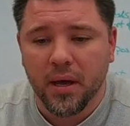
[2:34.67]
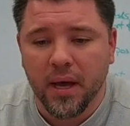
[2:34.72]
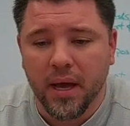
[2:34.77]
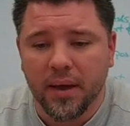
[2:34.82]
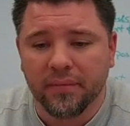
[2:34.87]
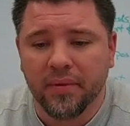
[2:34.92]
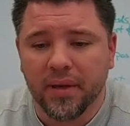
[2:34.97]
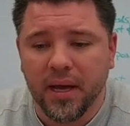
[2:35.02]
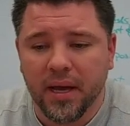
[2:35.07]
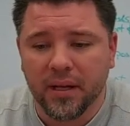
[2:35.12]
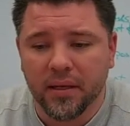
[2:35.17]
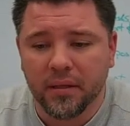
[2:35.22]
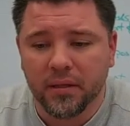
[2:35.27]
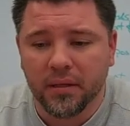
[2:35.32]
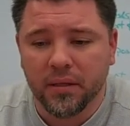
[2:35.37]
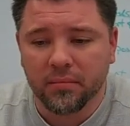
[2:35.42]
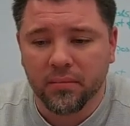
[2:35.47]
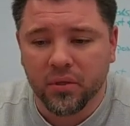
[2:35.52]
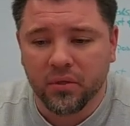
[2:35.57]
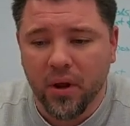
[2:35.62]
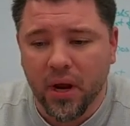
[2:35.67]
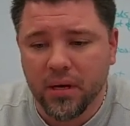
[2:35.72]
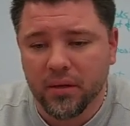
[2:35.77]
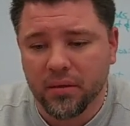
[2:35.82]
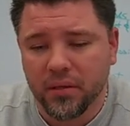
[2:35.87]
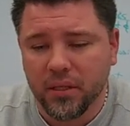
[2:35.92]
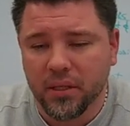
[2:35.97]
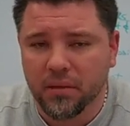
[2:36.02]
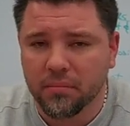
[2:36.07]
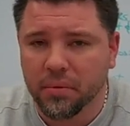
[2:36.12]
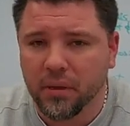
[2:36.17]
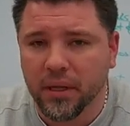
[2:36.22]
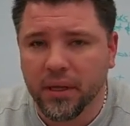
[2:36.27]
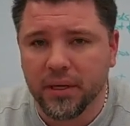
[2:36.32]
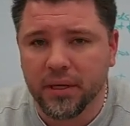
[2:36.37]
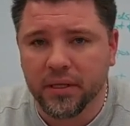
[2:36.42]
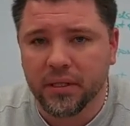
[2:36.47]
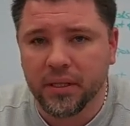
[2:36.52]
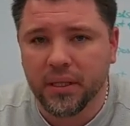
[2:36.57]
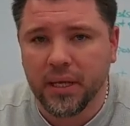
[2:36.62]
I've got some strategies in
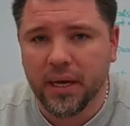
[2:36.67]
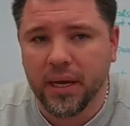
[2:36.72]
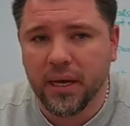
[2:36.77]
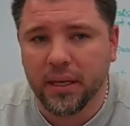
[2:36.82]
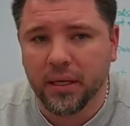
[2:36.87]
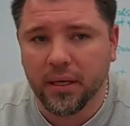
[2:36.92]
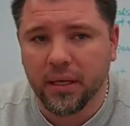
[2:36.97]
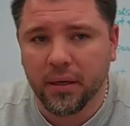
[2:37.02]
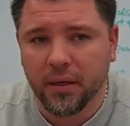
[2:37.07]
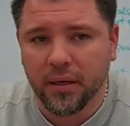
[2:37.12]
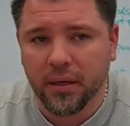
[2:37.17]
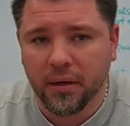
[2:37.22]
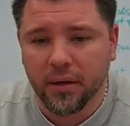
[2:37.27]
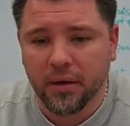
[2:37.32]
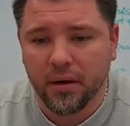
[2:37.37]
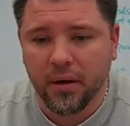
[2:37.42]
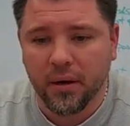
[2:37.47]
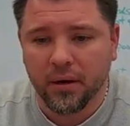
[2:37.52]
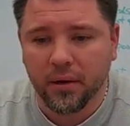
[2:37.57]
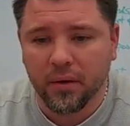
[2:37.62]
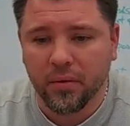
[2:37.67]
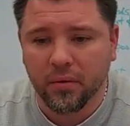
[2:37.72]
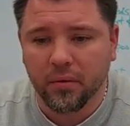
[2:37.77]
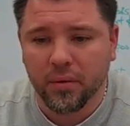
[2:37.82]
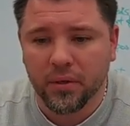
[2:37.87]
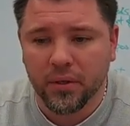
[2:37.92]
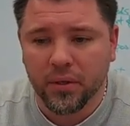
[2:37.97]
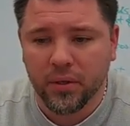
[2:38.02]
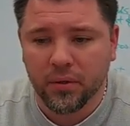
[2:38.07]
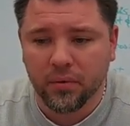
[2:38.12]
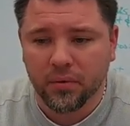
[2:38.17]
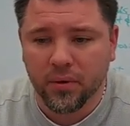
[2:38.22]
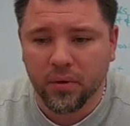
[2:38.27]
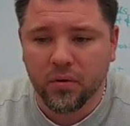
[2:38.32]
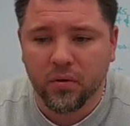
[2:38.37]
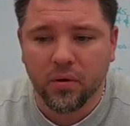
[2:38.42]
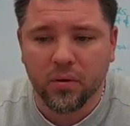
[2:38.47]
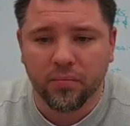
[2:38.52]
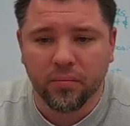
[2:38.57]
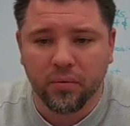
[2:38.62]
place that are going to
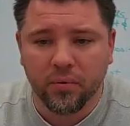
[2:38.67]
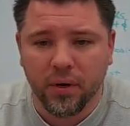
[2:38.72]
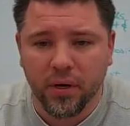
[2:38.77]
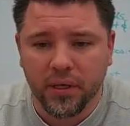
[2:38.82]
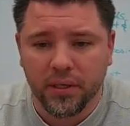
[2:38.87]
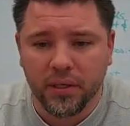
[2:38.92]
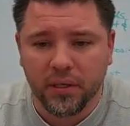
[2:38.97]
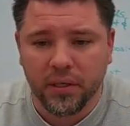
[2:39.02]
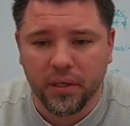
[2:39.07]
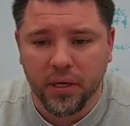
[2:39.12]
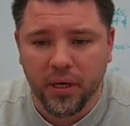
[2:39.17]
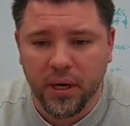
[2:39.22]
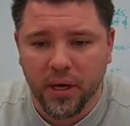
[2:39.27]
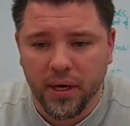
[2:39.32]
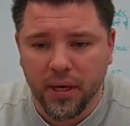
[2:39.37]
incorporate